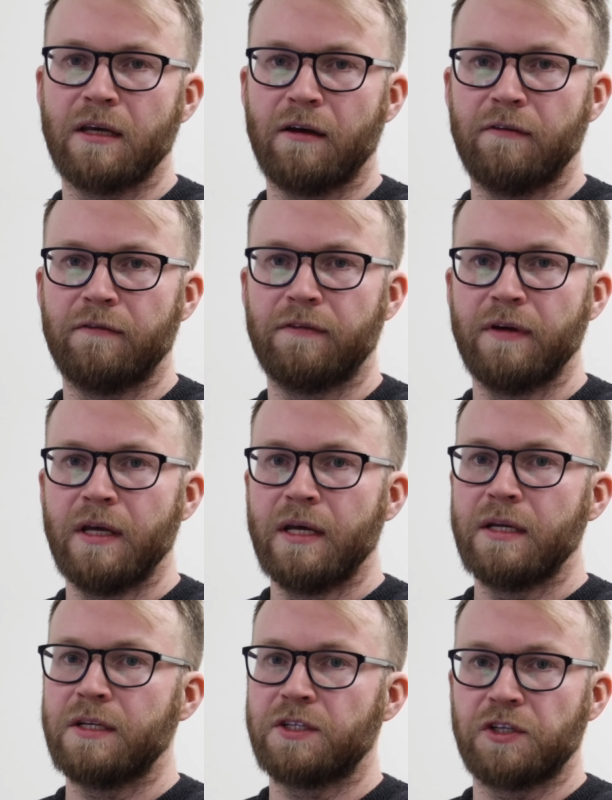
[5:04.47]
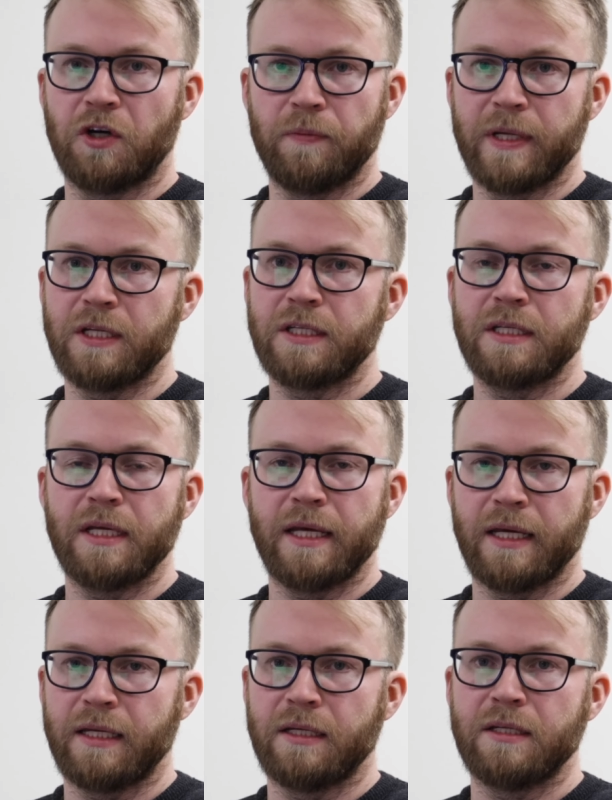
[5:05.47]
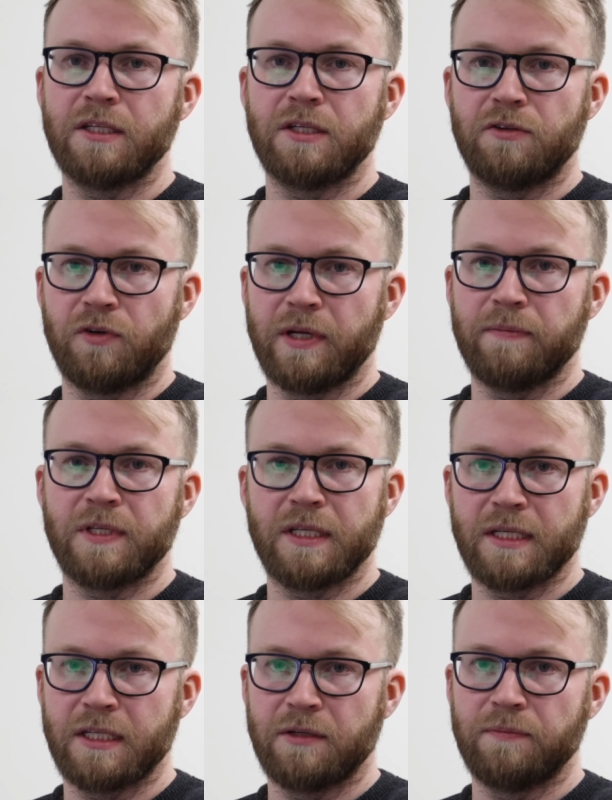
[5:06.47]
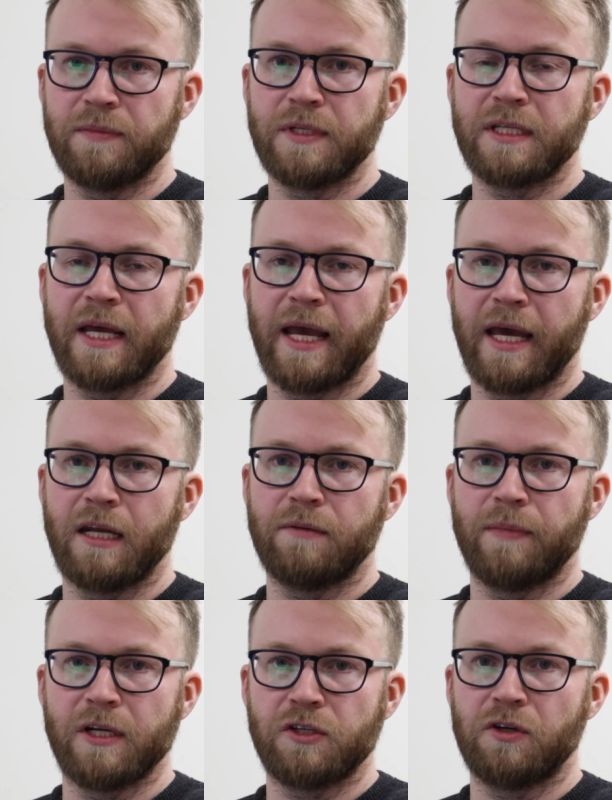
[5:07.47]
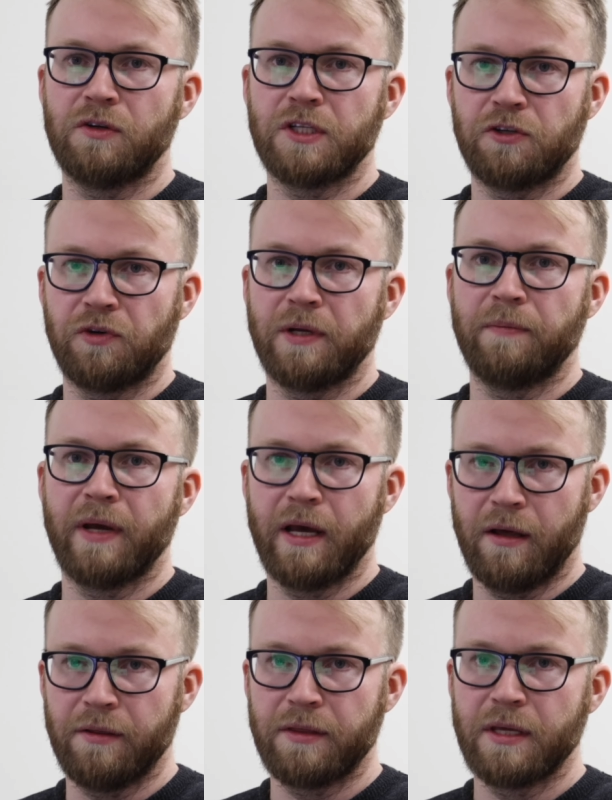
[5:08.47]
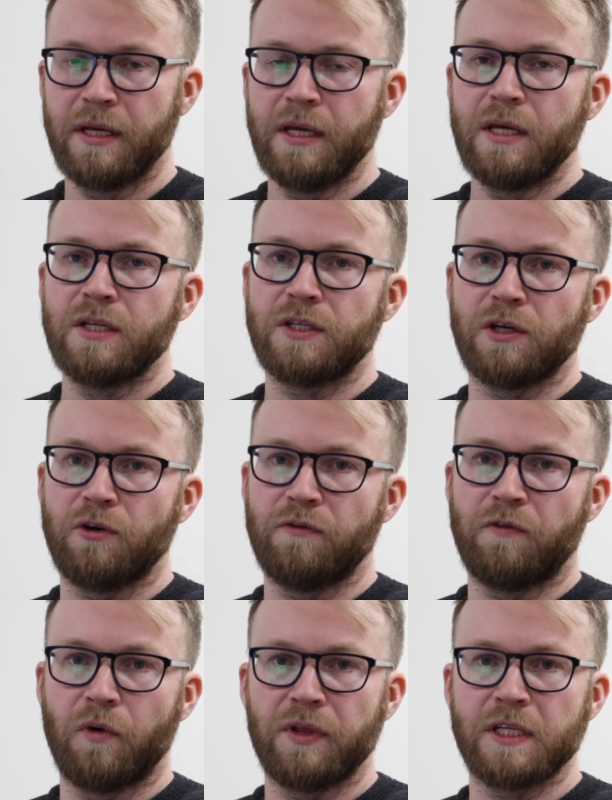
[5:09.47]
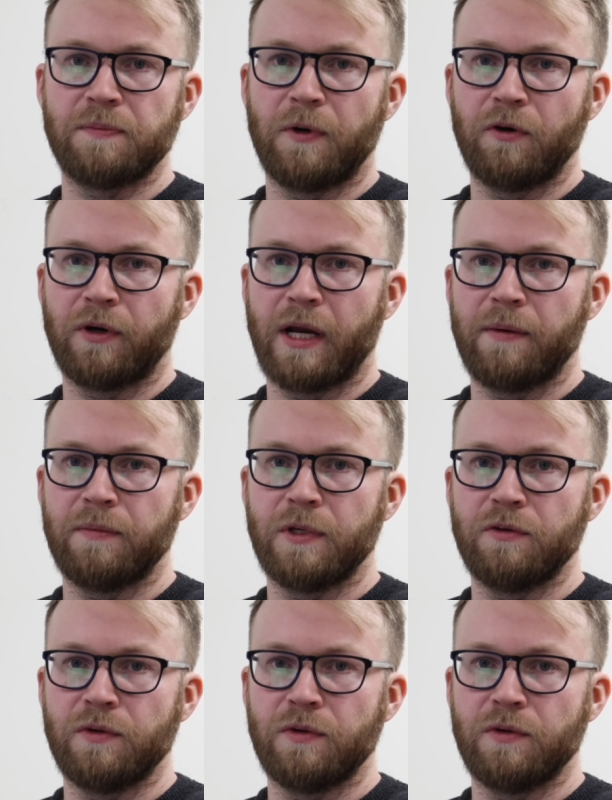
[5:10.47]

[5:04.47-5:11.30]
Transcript: of disturbance in stream systems and measure stream health. So for this program, you